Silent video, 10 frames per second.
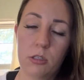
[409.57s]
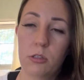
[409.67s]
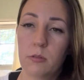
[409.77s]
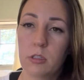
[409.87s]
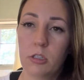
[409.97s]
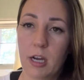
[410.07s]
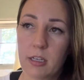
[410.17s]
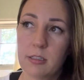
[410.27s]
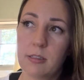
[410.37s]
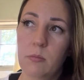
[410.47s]
to
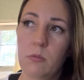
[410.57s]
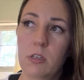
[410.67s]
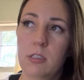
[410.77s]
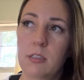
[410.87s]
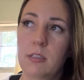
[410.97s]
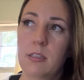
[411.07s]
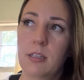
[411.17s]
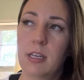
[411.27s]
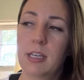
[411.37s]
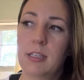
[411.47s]
attract someone
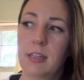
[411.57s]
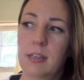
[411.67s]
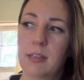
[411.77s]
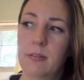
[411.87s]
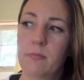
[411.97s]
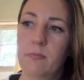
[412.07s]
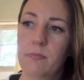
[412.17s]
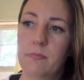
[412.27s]
and then